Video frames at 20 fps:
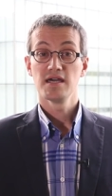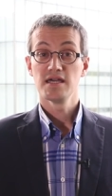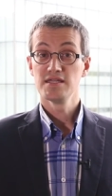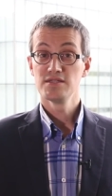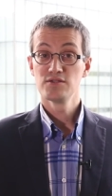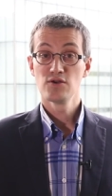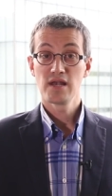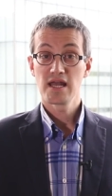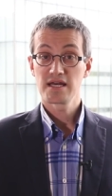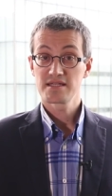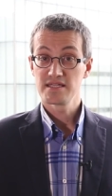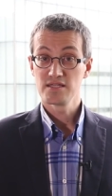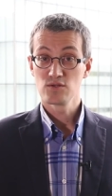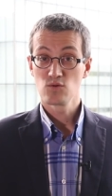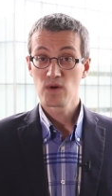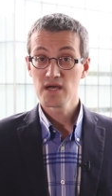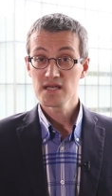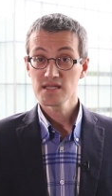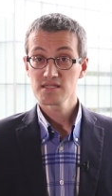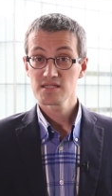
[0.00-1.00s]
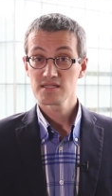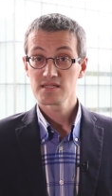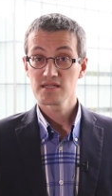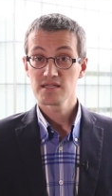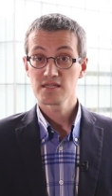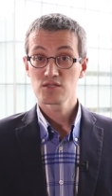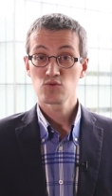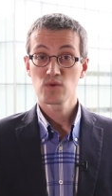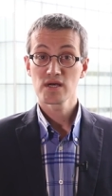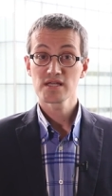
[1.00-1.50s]
In the Latin West,
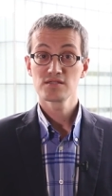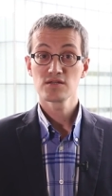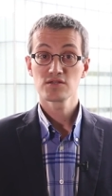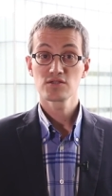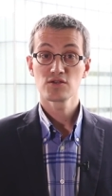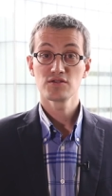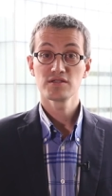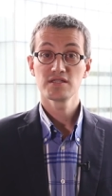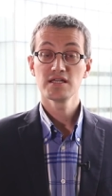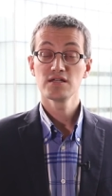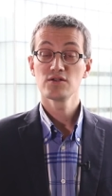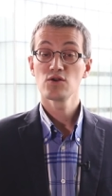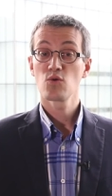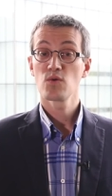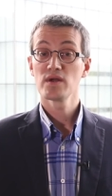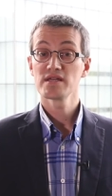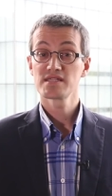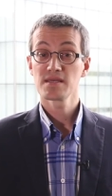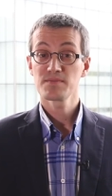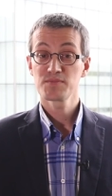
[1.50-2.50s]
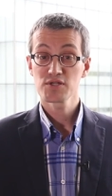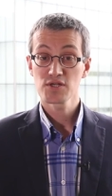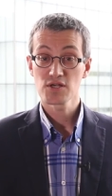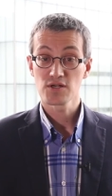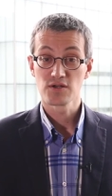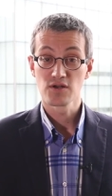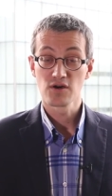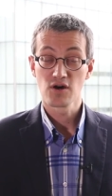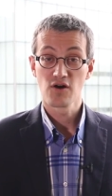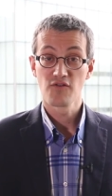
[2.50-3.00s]
it was not until the
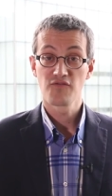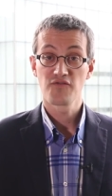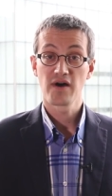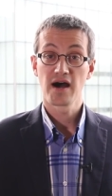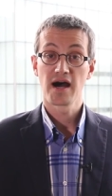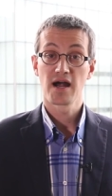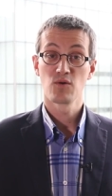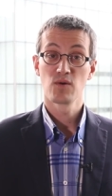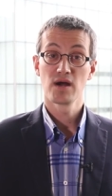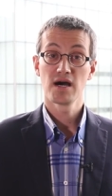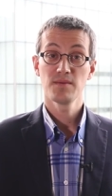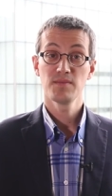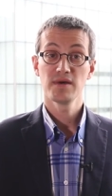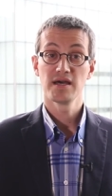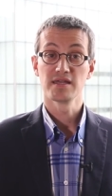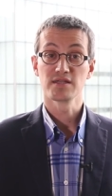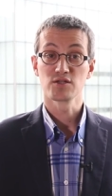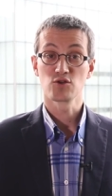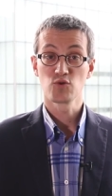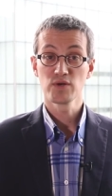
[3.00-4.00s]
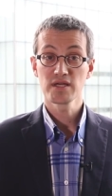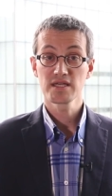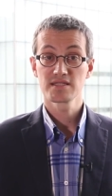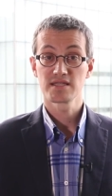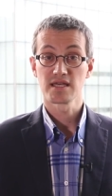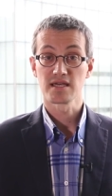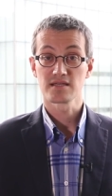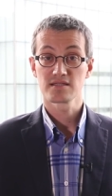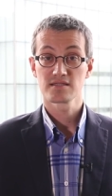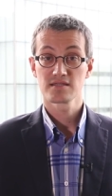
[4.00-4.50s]
reception of Arab and Greek
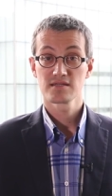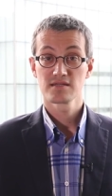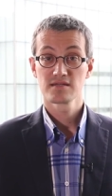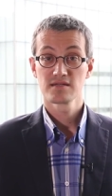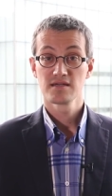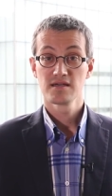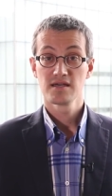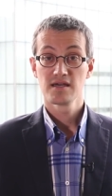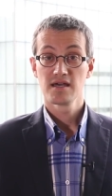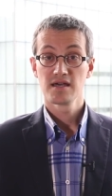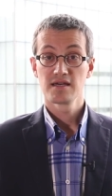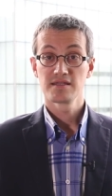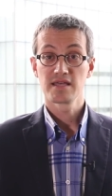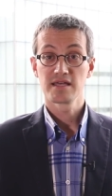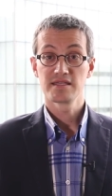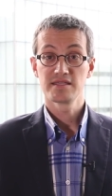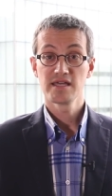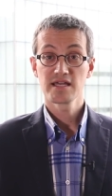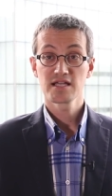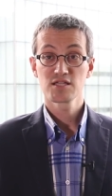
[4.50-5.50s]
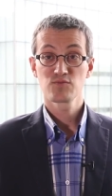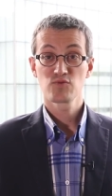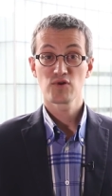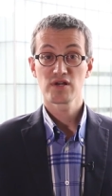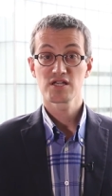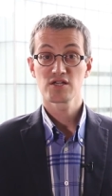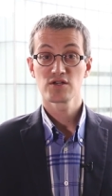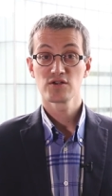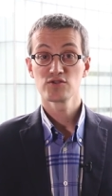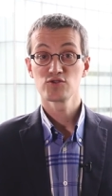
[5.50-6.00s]
texts that the
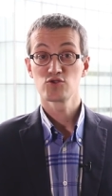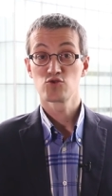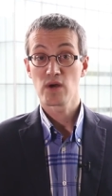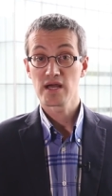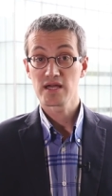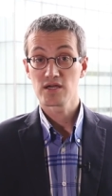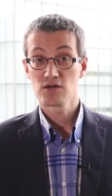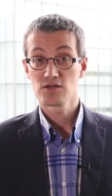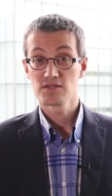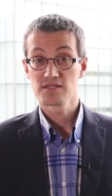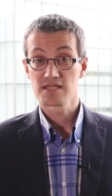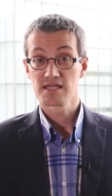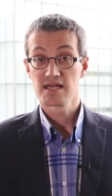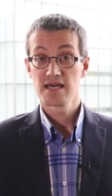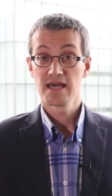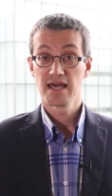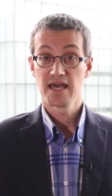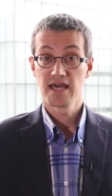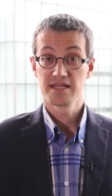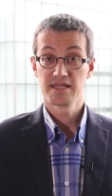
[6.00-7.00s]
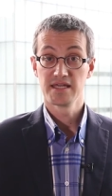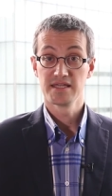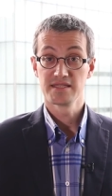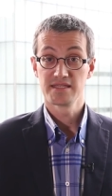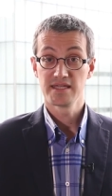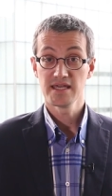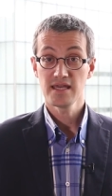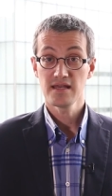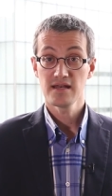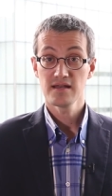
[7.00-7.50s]
expression dragon's head
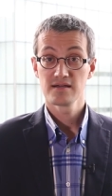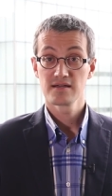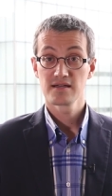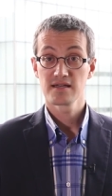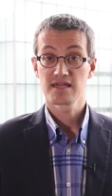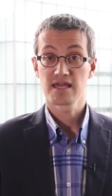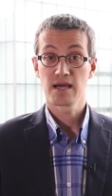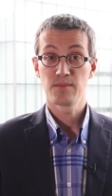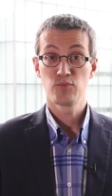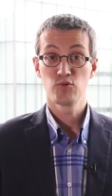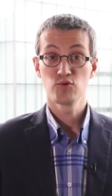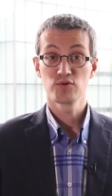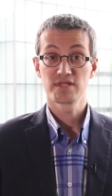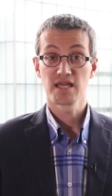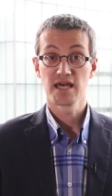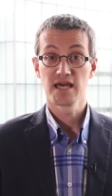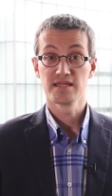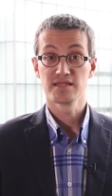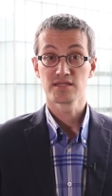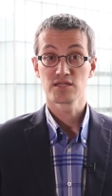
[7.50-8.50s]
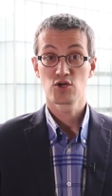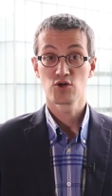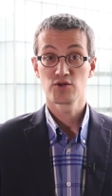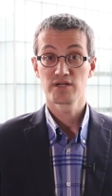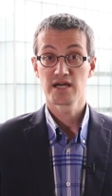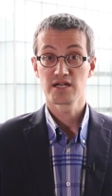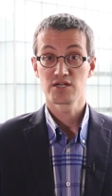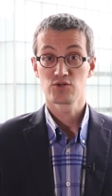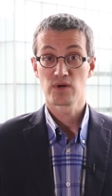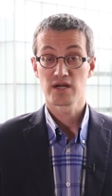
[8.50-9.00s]
and tail, caput and
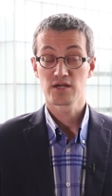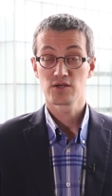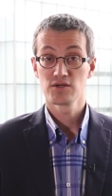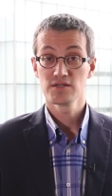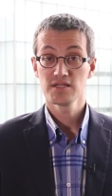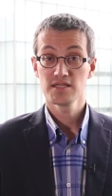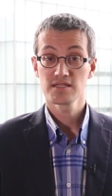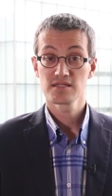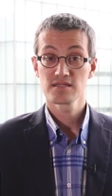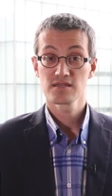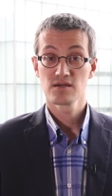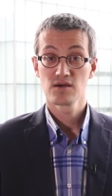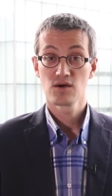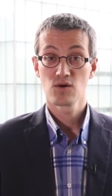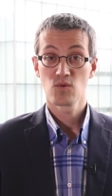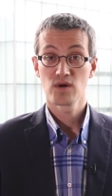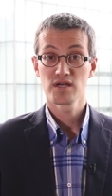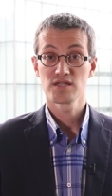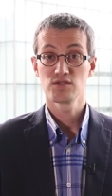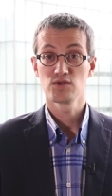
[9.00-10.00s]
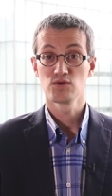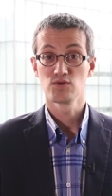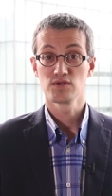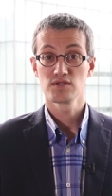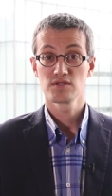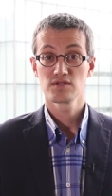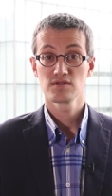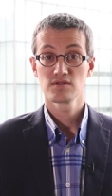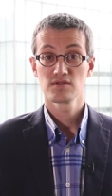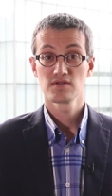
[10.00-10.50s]
cauda draconis, was
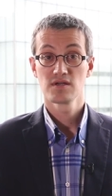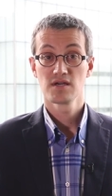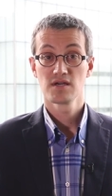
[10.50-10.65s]
used.